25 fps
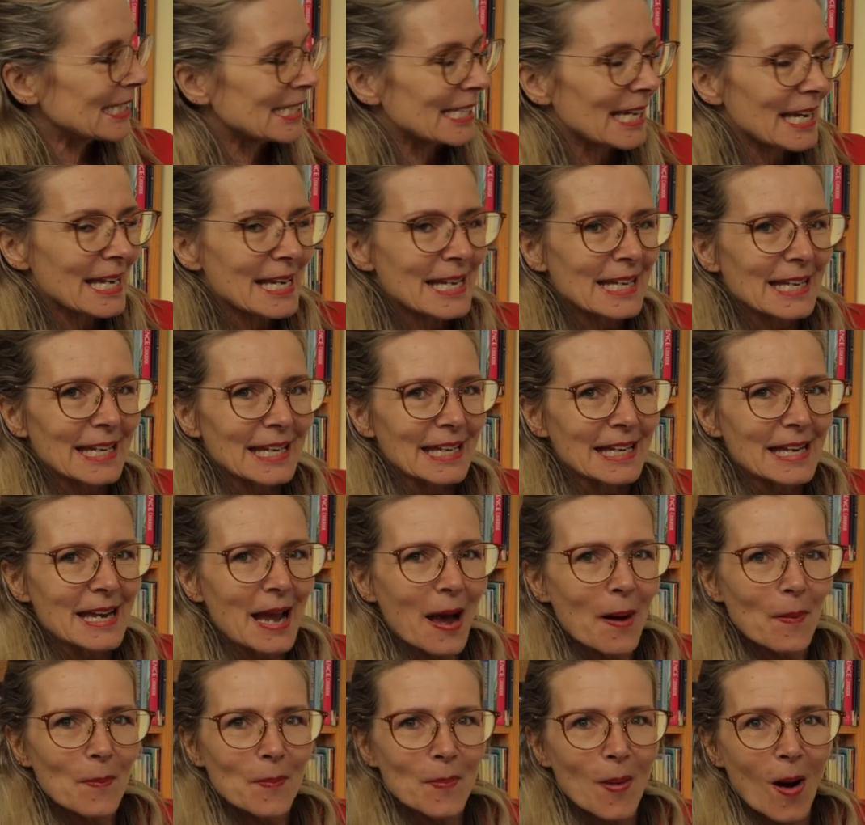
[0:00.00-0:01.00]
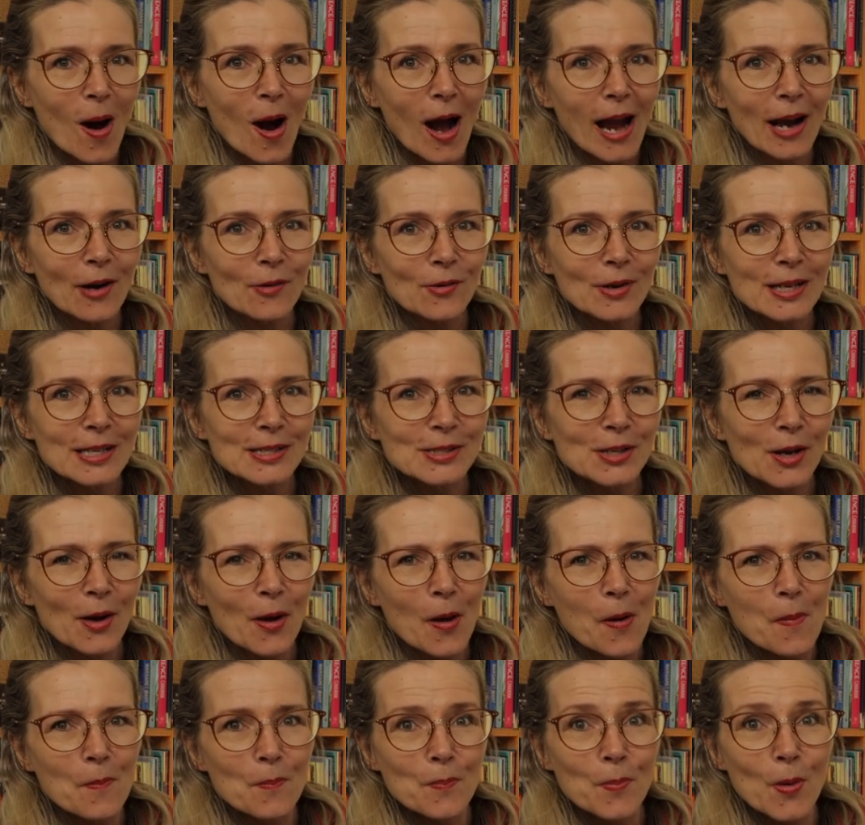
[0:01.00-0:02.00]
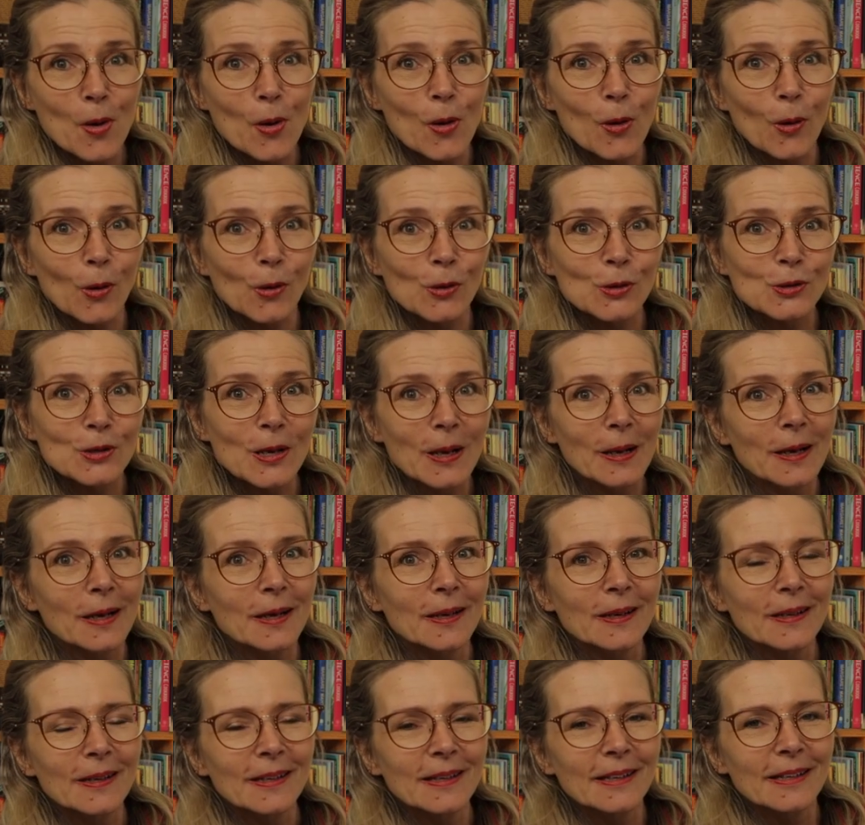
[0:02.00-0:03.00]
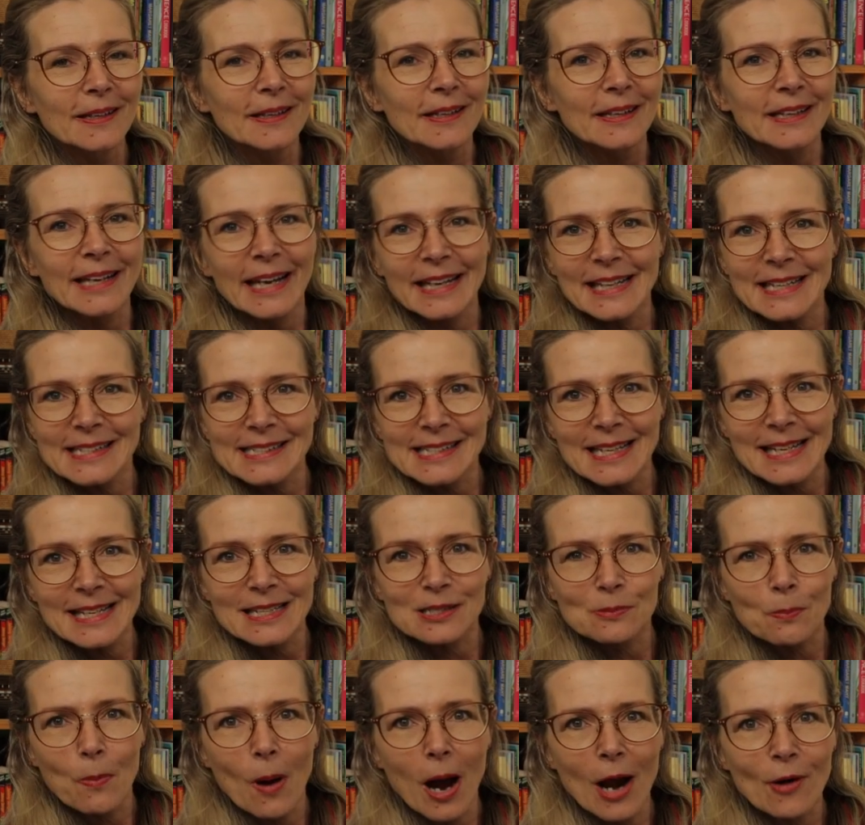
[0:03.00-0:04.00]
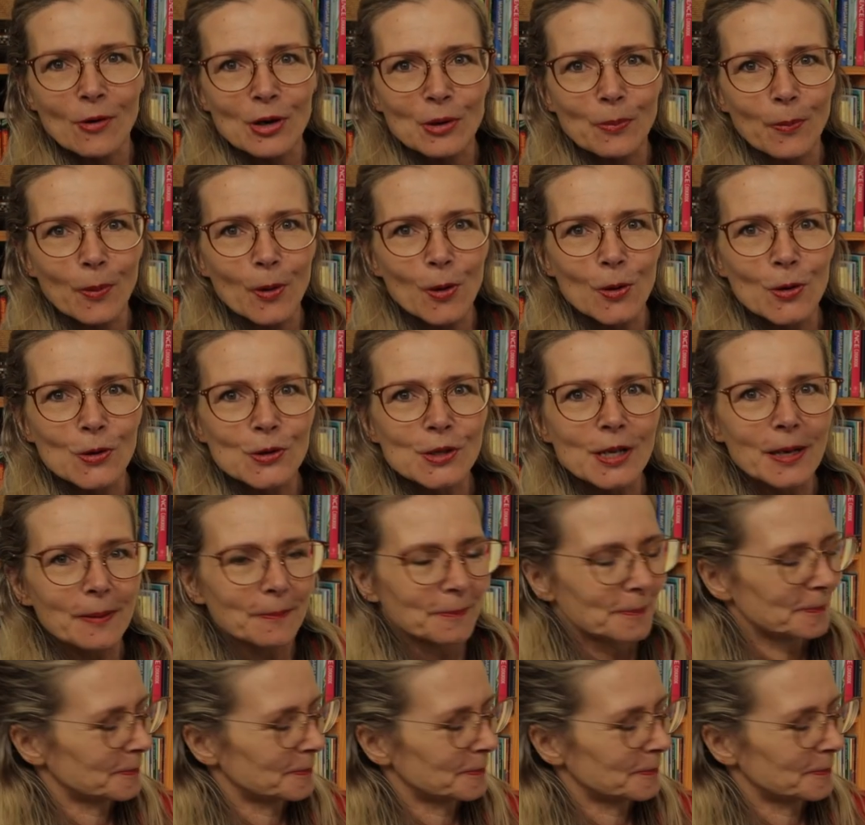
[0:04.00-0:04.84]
cheeky pirate bird. Can you see his pirate bird?